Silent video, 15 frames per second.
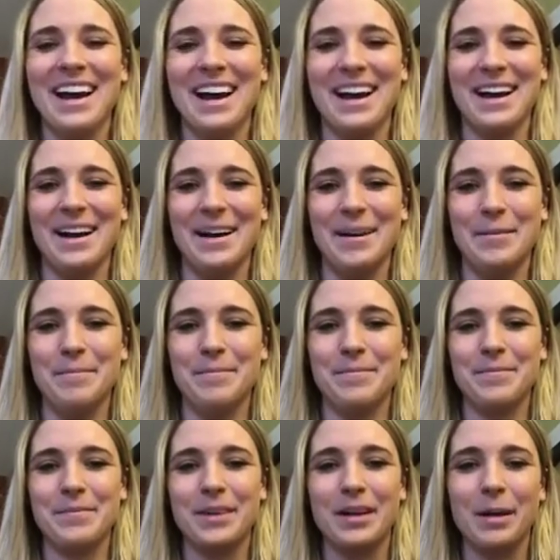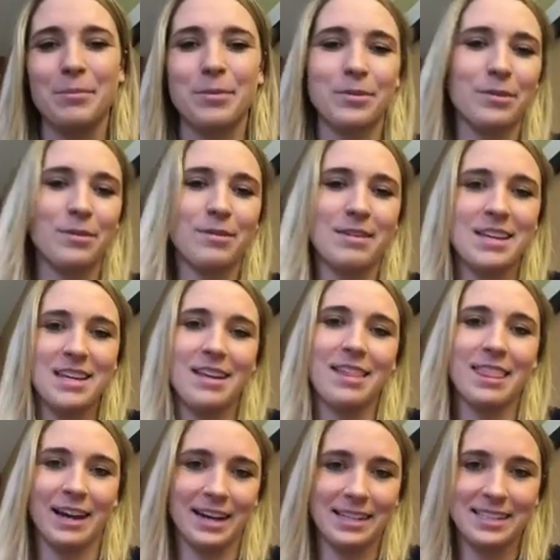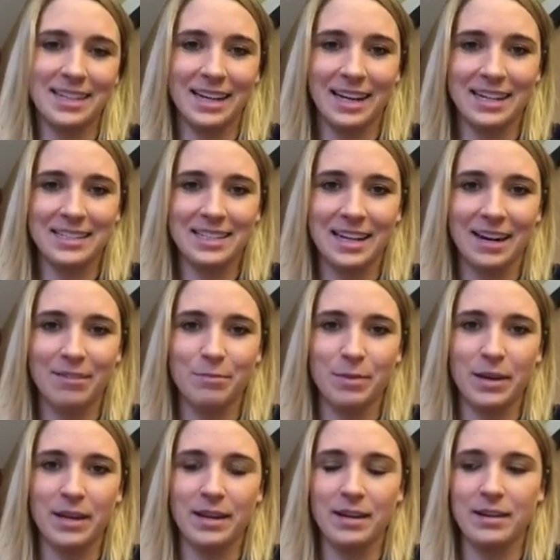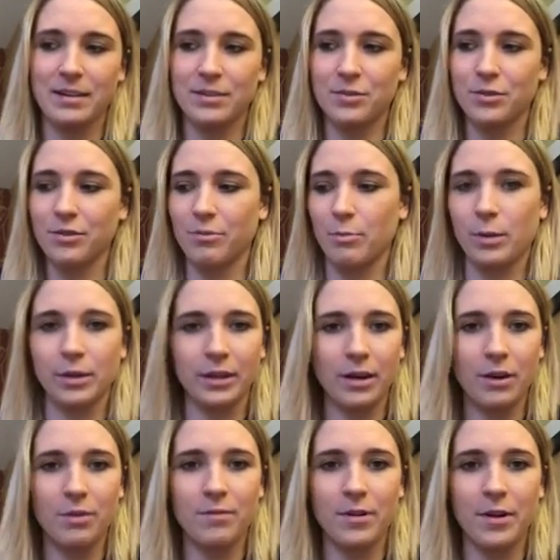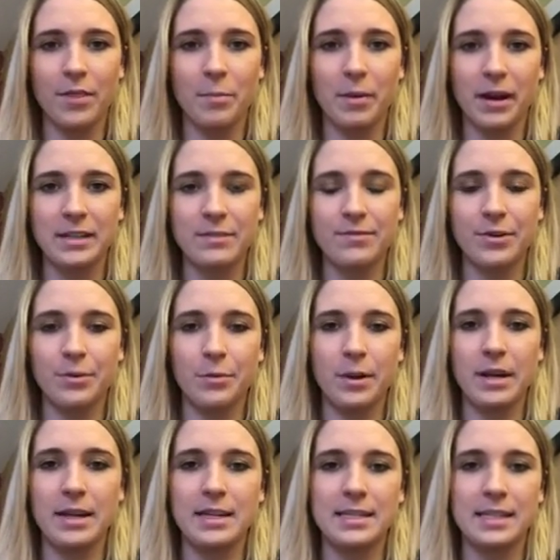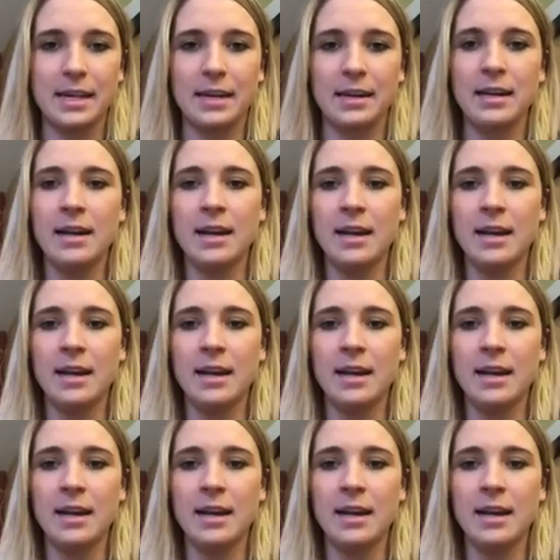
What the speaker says: a couple key thoughts, I guess, that I've been sort of mulling over in the past few weeks and